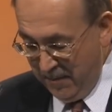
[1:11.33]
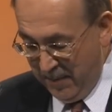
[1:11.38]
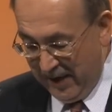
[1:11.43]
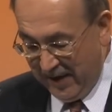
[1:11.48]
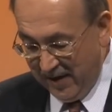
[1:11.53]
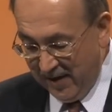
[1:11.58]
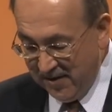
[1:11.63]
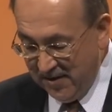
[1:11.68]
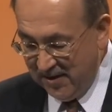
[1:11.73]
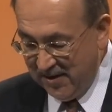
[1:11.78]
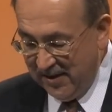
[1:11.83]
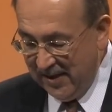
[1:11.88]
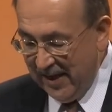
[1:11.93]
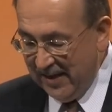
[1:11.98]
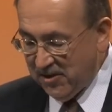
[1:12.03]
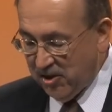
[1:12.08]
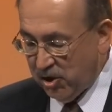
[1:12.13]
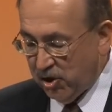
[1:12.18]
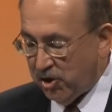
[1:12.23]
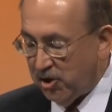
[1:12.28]
Because
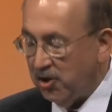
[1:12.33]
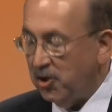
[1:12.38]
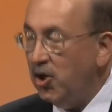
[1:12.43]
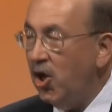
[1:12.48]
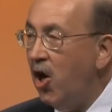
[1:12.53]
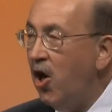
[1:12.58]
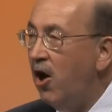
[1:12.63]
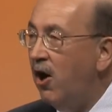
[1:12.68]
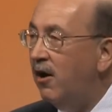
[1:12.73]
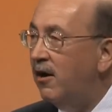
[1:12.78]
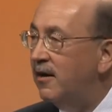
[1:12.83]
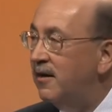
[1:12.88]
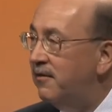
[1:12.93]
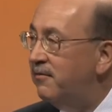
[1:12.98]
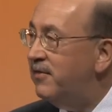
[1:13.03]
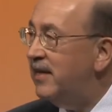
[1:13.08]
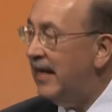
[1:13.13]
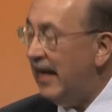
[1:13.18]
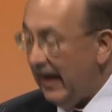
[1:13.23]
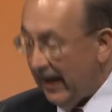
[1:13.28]
that's the law
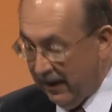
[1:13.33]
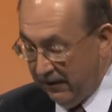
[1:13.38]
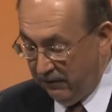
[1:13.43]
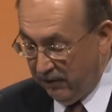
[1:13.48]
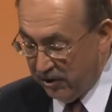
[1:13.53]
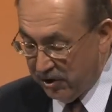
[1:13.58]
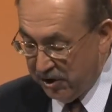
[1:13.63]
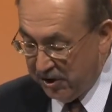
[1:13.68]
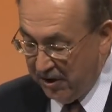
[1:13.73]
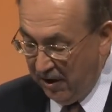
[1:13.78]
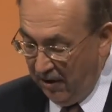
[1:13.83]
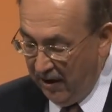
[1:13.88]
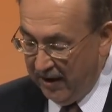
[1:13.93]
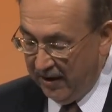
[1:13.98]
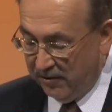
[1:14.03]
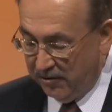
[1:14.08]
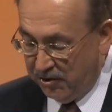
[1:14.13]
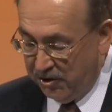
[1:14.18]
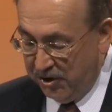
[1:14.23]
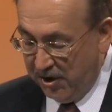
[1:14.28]
of the
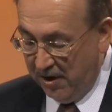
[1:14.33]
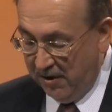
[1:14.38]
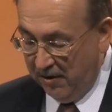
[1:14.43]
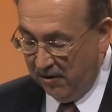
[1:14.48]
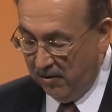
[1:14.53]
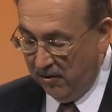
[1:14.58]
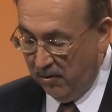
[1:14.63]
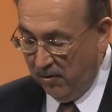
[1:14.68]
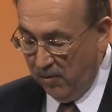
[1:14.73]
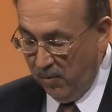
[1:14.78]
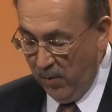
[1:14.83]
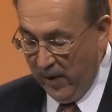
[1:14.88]
adversarial jungle